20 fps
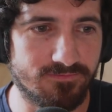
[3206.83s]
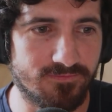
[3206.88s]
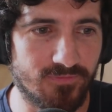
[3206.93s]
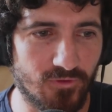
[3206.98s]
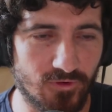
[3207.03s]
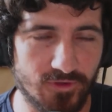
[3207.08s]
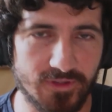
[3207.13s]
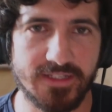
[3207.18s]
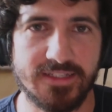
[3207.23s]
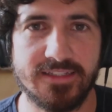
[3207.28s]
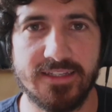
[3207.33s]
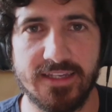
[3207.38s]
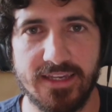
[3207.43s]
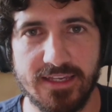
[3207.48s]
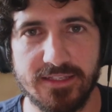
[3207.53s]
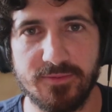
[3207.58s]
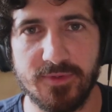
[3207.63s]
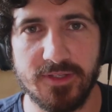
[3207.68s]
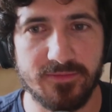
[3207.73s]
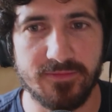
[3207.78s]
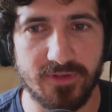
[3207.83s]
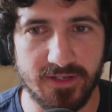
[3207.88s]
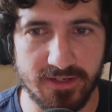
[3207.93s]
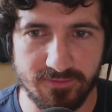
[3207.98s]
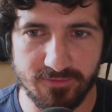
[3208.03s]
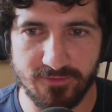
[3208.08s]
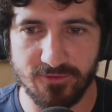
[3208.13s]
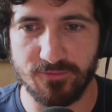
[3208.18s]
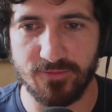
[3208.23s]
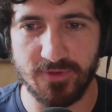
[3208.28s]
for this engagement,
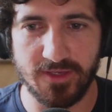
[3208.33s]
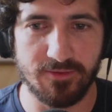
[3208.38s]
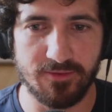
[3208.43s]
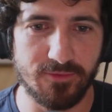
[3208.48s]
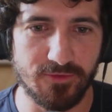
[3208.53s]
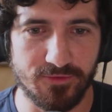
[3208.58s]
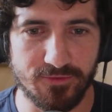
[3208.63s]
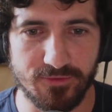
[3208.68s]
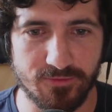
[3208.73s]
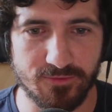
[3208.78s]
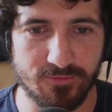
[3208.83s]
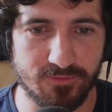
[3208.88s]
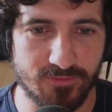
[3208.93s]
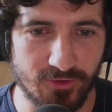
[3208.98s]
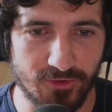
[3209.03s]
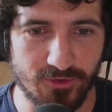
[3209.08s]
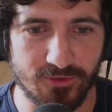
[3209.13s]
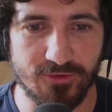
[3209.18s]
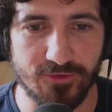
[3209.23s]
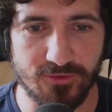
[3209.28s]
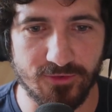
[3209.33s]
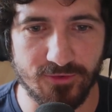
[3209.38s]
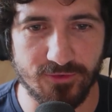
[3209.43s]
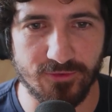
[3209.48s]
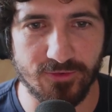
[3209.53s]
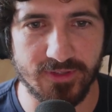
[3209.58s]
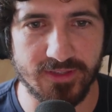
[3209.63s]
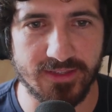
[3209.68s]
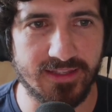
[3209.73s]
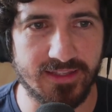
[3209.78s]
right? To be able to talk to
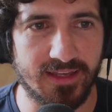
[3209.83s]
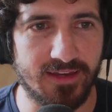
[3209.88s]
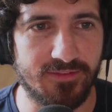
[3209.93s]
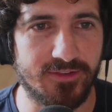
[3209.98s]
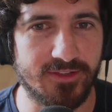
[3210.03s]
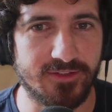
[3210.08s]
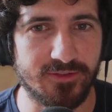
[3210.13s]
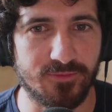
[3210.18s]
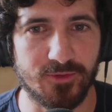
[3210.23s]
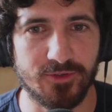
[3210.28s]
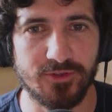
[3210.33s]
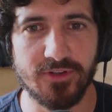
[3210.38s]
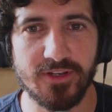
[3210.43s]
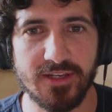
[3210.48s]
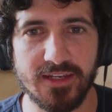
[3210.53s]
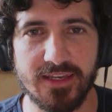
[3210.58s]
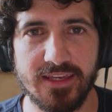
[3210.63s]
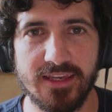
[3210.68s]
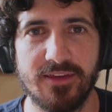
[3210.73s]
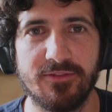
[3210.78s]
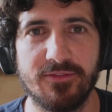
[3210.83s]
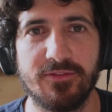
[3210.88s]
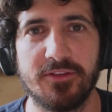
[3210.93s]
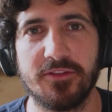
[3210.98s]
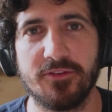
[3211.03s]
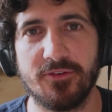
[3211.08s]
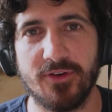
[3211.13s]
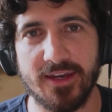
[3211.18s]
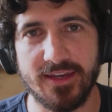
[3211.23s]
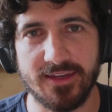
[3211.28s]
you and have this opportunity,
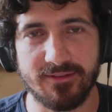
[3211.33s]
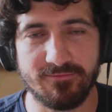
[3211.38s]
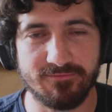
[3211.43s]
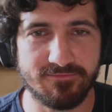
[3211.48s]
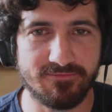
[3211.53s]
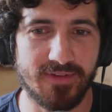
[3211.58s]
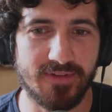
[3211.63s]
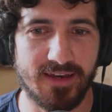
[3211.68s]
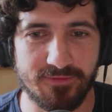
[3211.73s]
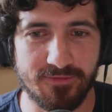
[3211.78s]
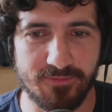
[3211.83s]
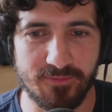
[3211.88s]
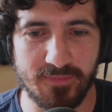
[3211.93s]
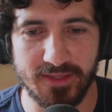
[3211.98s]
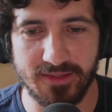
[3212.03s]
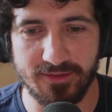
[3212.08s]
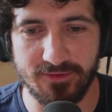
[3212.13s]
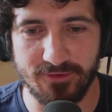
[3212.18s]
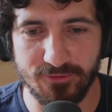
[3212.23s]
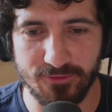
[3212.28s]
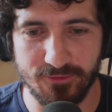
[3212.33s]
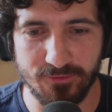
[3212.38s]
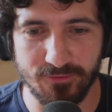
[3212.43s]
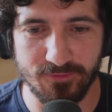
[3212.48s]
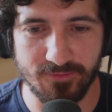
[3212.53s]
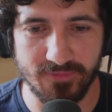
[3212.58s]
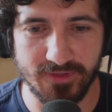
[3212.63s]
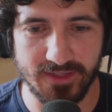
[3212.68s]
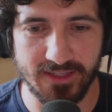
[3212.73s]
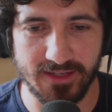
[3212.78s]
even though I have met you
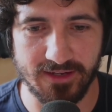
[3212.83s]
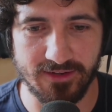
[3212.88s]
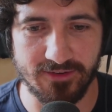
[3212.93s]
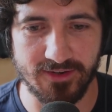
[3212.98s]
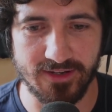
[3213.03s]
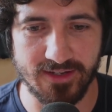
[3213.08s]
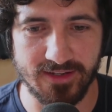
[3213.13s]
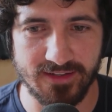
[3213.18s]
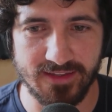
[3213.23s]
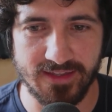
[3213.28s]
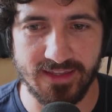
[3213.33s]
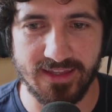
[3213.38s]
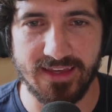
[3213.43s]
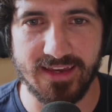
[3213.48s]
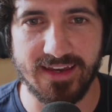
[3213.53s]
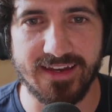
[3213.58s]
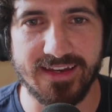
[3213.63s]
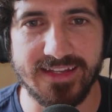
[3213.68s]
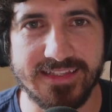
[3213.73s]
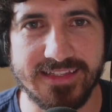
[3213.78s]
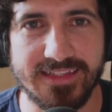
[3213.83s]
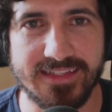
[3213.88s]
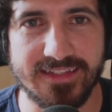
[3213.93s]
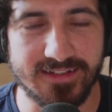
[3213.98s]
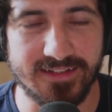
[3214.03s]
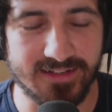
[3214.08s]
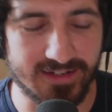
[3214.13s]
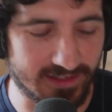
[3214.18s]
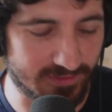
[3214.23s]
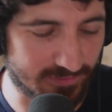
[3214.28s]
later at
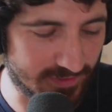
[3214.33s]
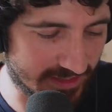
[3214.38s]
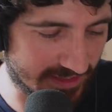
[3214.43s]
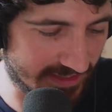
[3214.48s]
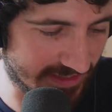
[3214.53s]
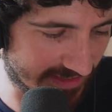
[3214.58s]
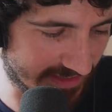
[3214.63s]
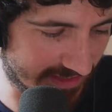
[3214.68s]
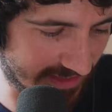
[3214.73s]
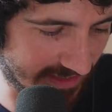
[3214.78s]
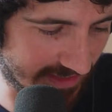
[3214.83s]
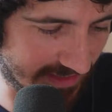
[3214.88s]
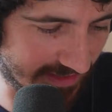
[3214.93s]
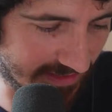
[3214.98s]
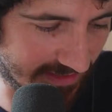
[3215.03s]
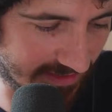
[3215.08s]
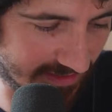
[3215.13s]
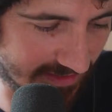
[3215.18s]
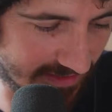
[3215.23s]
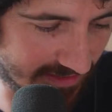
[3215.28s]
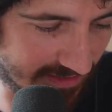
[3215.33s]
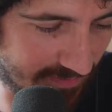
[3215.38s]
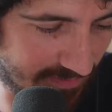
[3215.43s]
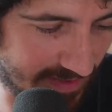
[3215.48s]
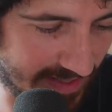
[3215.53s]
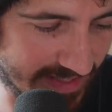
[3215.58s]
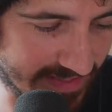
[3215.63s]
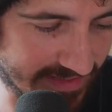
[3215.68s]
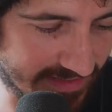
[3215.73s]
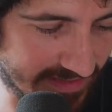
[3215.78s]
the Harvard ESD in the
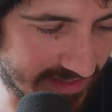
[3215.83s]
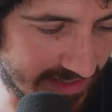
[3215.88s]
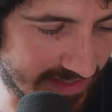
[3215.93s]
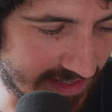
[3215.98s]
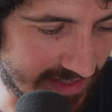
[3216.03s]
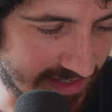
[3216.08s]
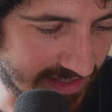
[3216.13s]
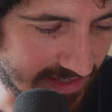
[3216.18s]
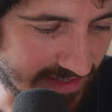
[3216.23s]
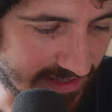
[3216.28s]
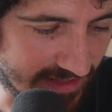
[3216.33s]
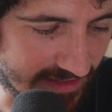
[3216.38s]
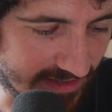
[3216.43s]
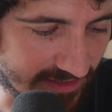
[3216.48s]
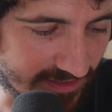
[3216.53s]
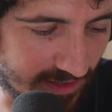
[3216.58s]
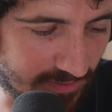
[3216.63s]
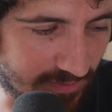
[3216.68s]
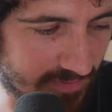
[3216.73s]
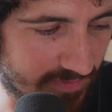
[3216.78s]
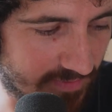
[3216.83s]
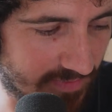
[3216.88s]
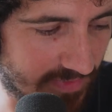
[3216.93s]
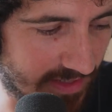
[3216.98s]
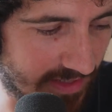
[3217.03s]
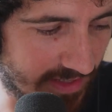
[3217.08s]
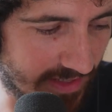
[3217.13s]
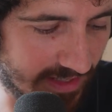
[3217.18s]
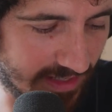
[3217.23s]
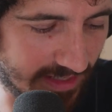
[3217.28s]
past. So I'm
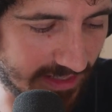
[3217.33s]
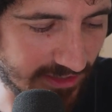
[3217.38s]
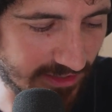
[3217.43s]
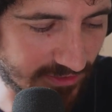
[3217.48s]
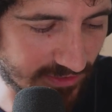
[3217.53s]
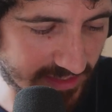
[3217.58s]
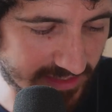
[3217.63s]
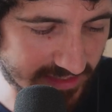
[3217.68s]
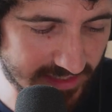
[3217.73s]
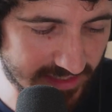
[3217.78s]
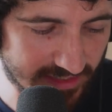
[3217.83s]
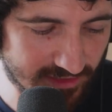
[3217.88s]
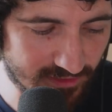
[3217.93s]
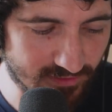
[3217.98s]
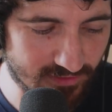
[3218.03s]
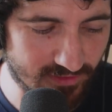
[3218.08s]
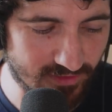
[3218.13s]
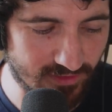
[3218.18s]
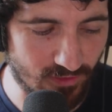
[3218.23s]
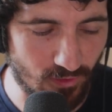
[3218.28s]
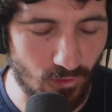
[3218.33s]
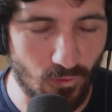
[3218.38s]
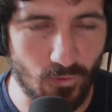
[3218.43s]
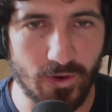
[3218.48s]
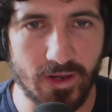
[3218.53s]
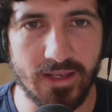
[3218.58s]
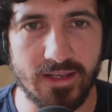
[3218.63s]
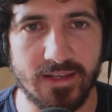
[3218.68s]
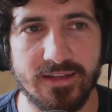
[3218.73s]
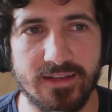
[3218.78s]
interested on
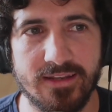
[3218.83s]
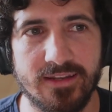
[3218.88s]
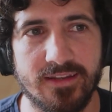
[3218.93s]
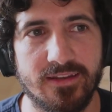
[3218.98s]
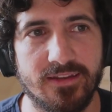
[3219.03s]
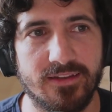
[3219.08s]
knowing